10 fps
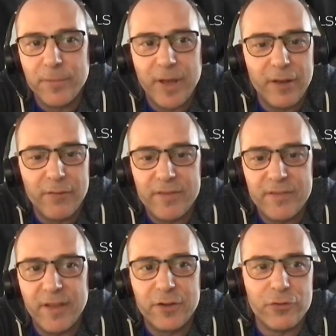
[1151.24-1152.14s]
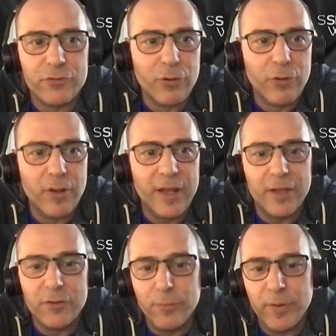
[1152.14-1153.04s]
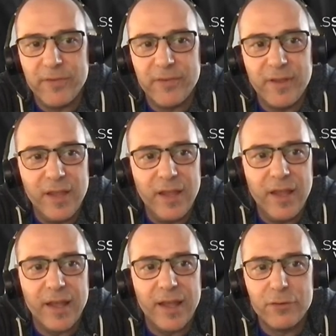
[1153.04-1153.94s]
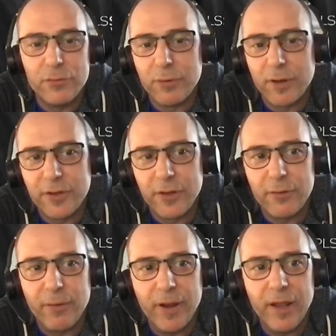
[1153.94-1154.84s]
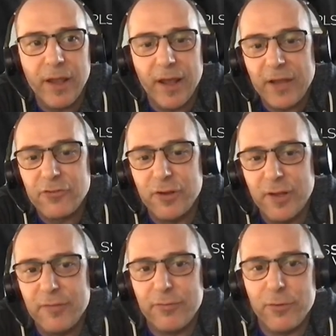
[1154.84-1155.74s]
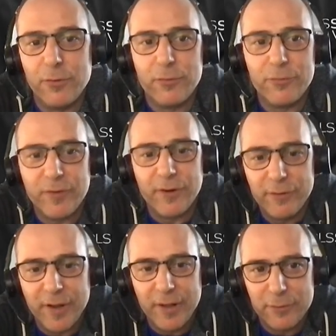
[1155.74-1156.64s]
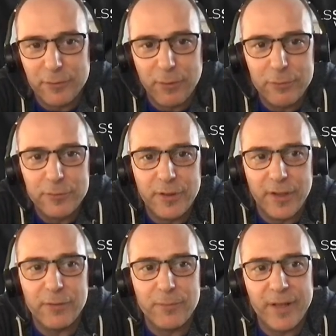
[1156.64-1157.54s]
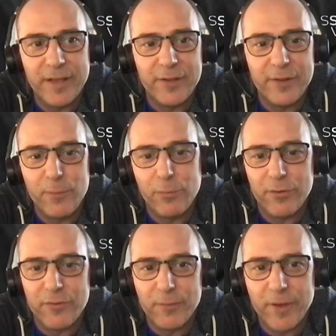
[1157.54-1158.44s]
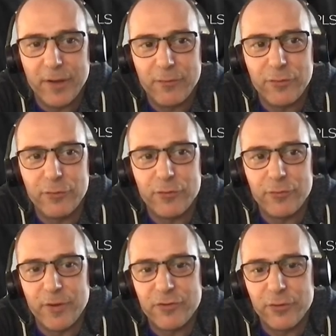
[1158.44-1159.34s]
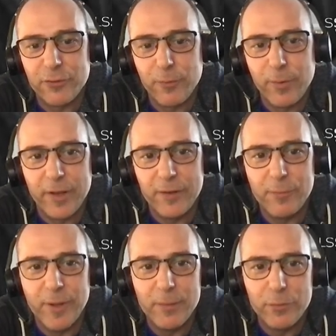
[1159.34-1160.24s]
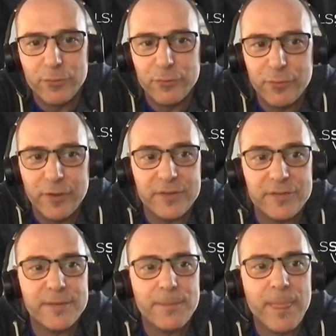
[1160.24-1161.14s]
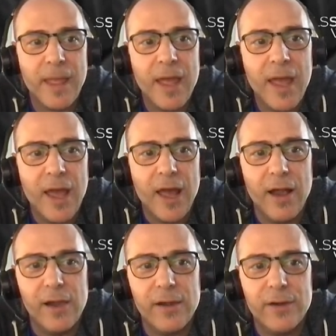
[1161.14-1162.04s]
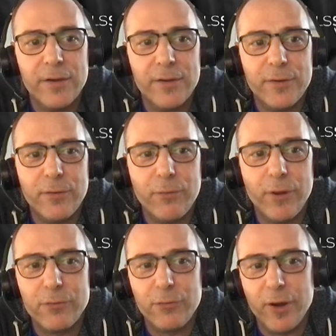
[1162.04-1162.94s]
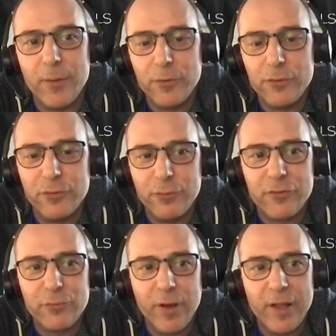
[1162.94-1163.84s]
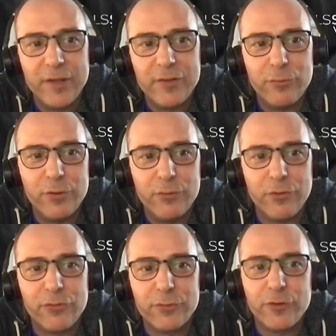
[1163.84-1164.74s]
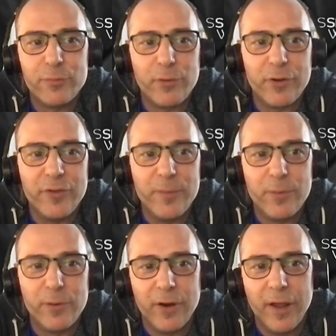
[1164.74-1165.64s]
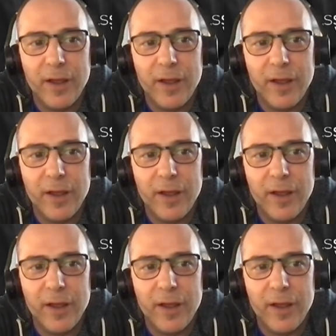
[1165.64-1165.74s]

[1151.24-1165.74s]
some kind of SDN control, I can do PCE, I can do route coloring, and actually if you go farther down the road, you might end up with some kind of service mesh control plane to be able to do this. What we are able to do as well is we do a service proxy